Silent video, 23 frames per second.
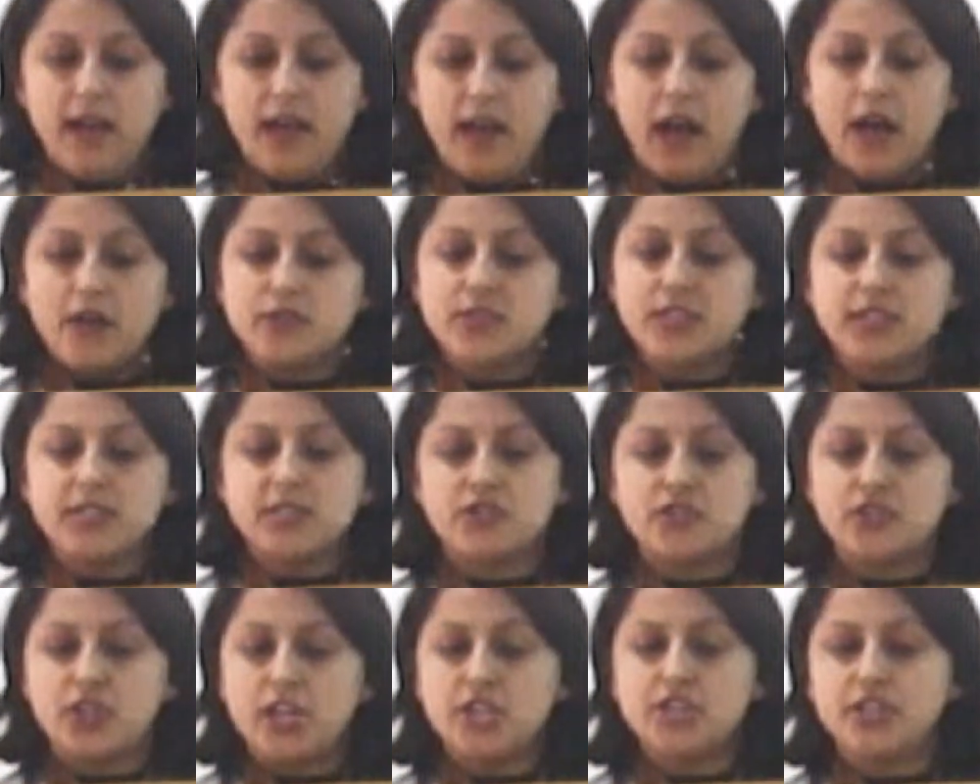Housing
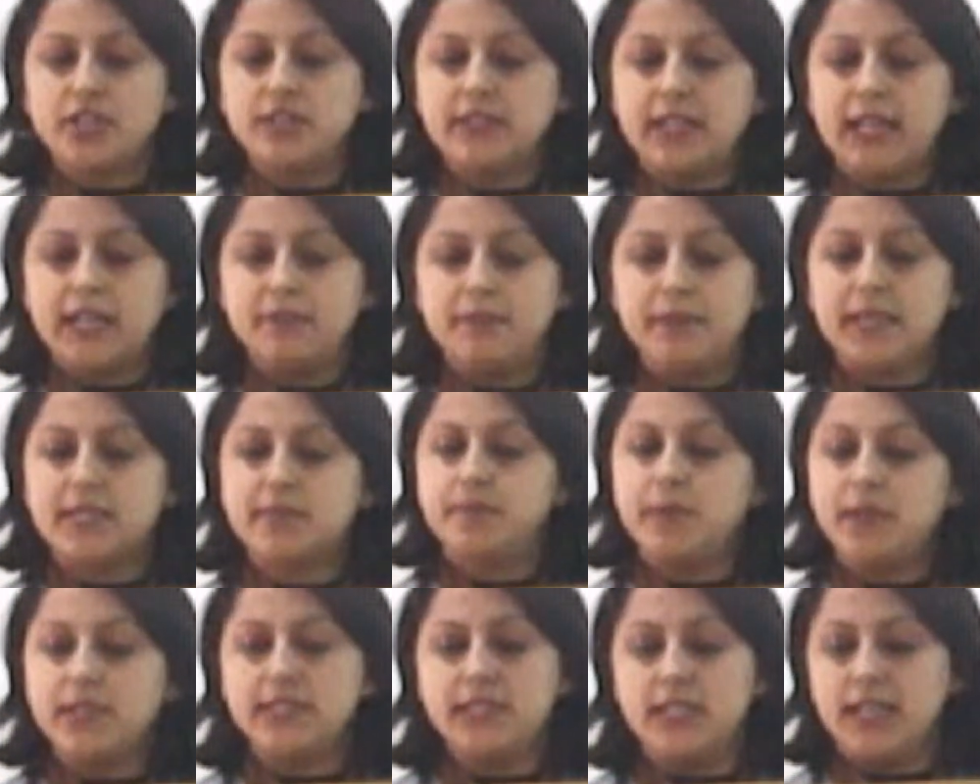construction can be
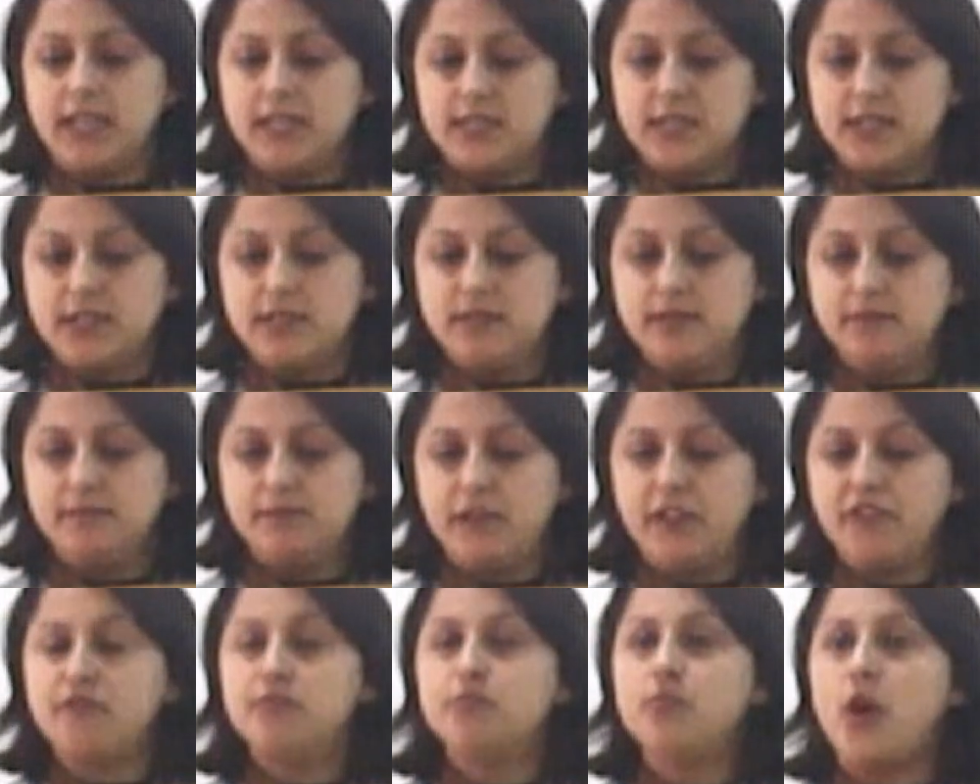expedited
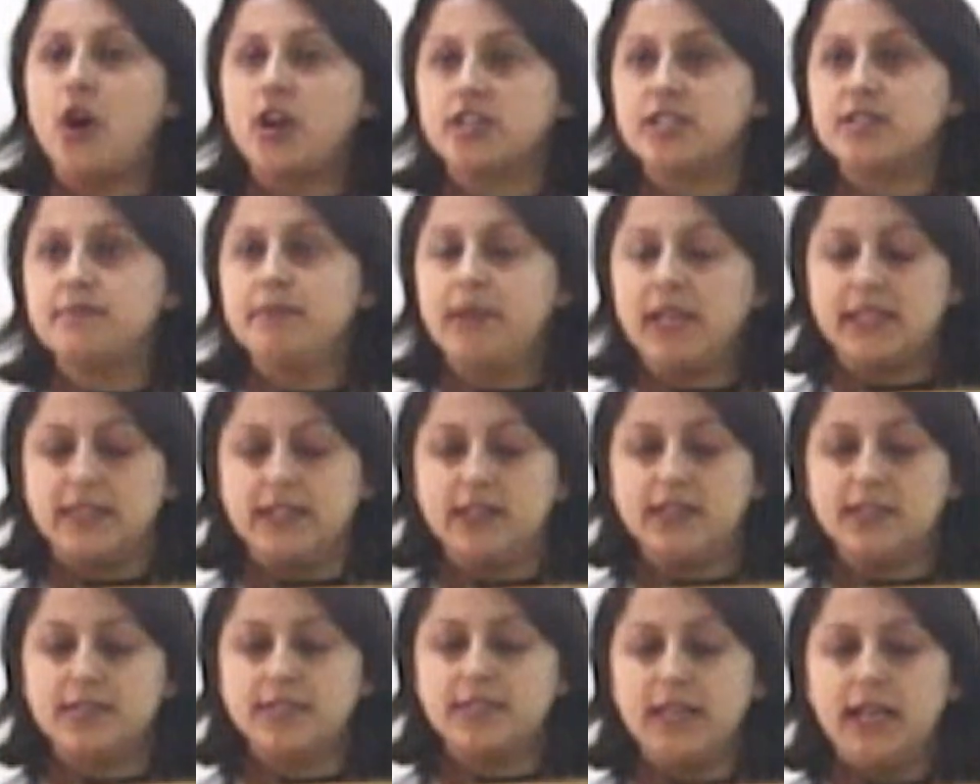if modern
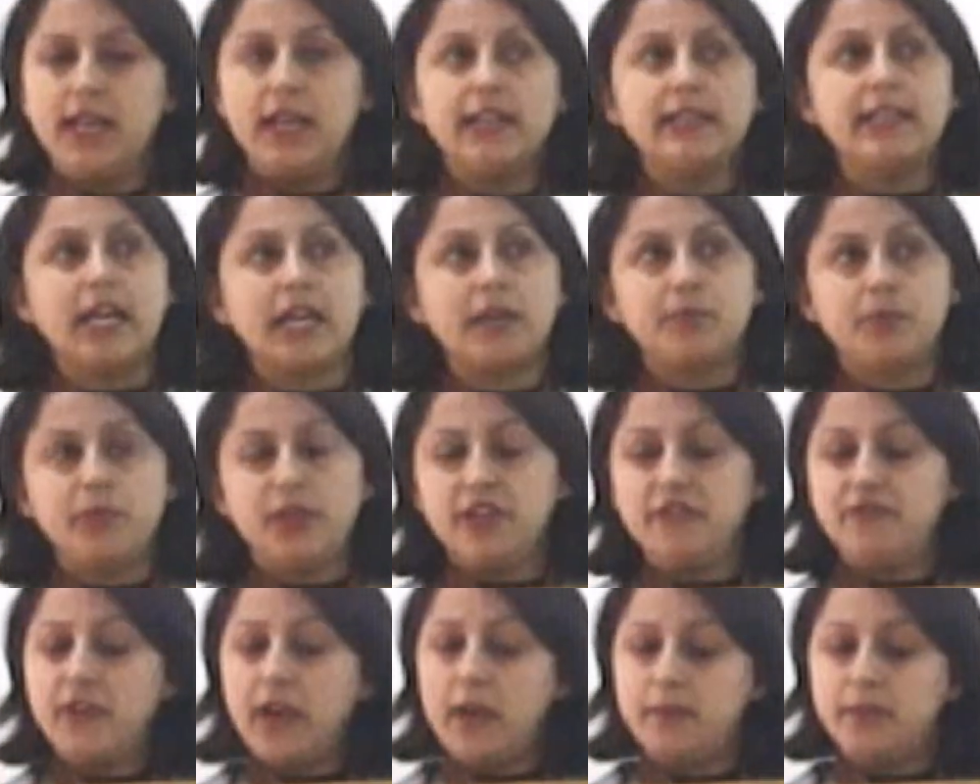methods like
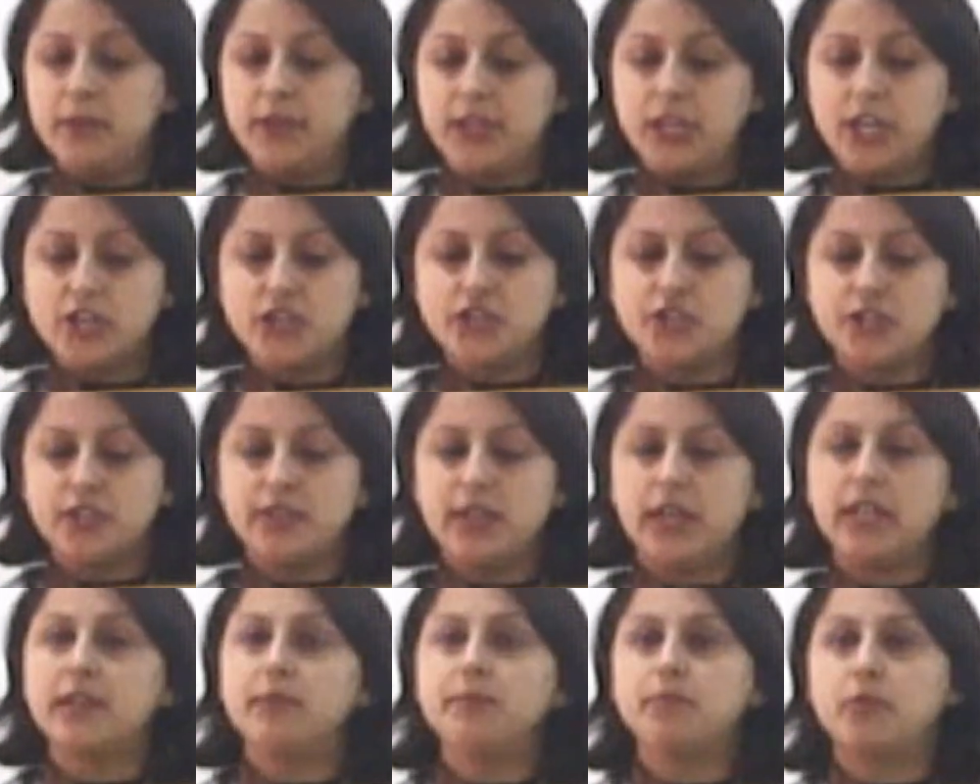prefabrication
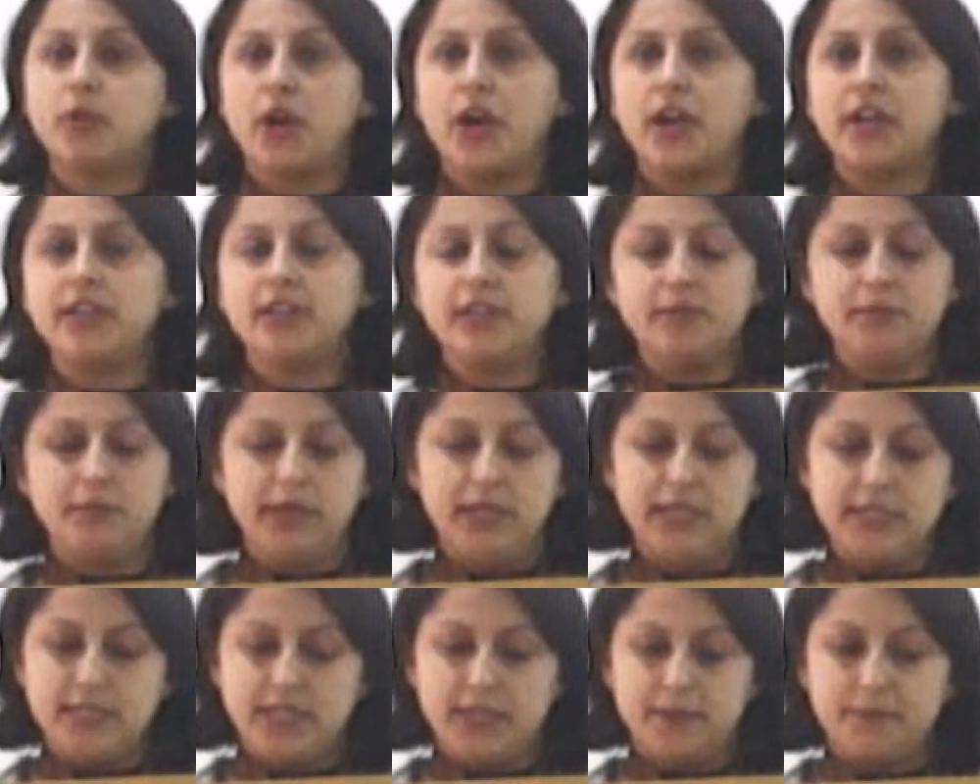are employed in
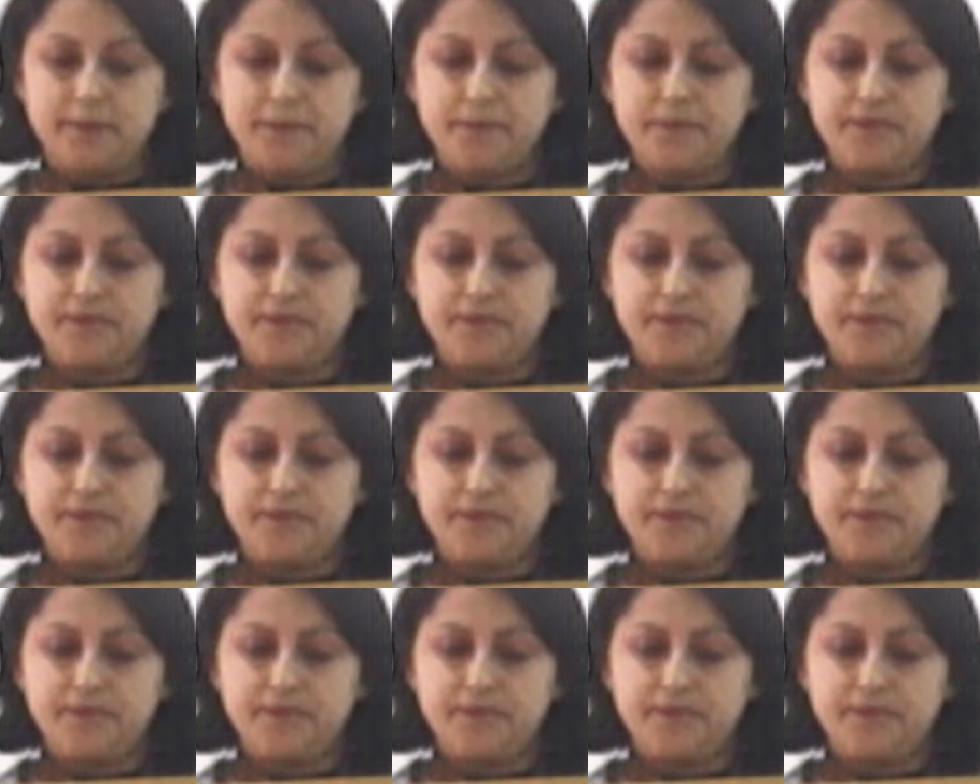building.